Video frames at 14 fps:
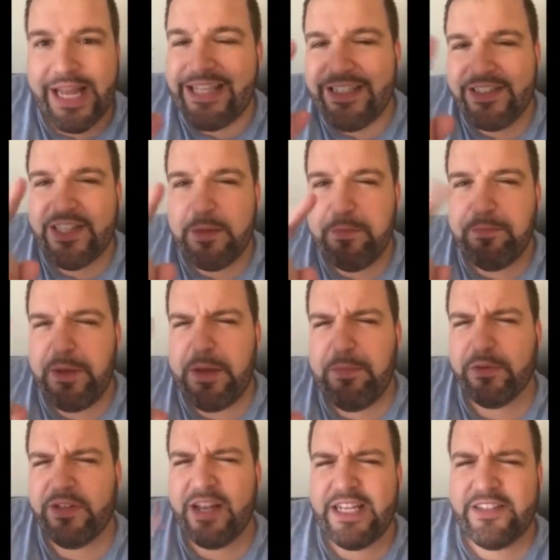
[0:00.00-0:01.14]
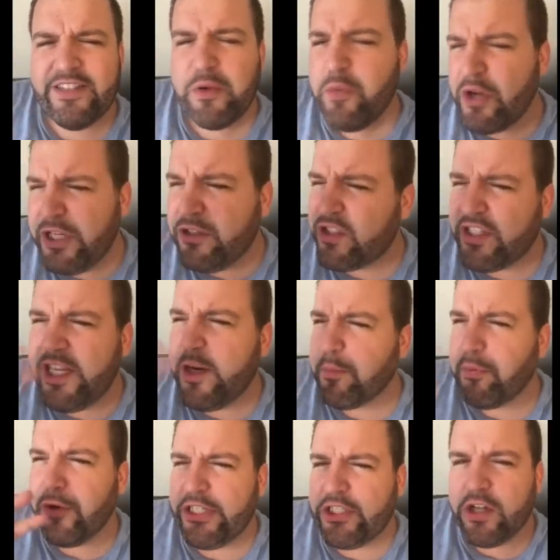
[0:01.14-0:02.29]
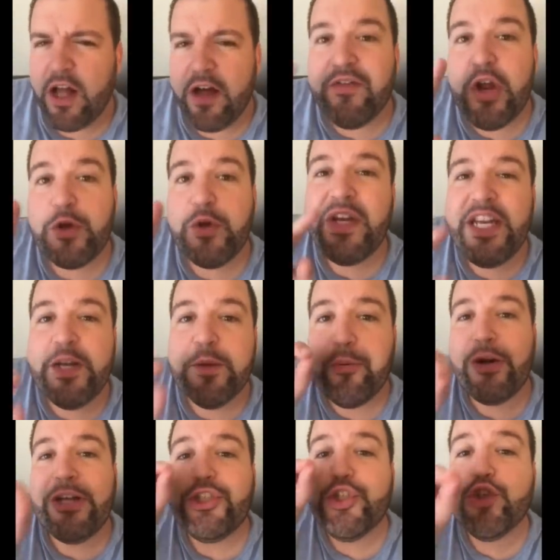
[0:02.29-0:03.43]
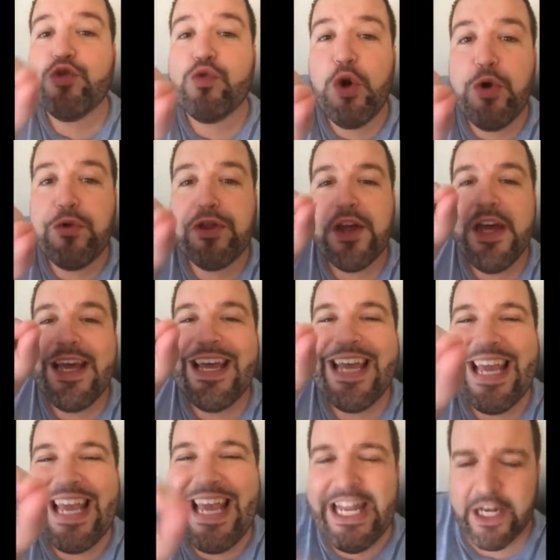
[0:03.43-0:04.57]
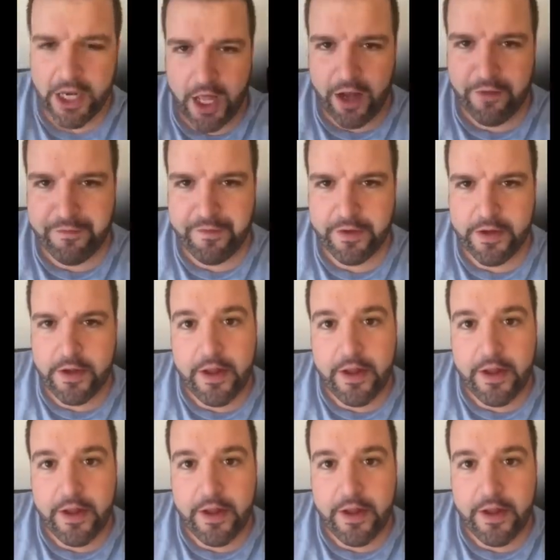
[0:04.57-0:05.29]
And you see, people today say, well, you just need to preach love. No, you need to preach truth in love.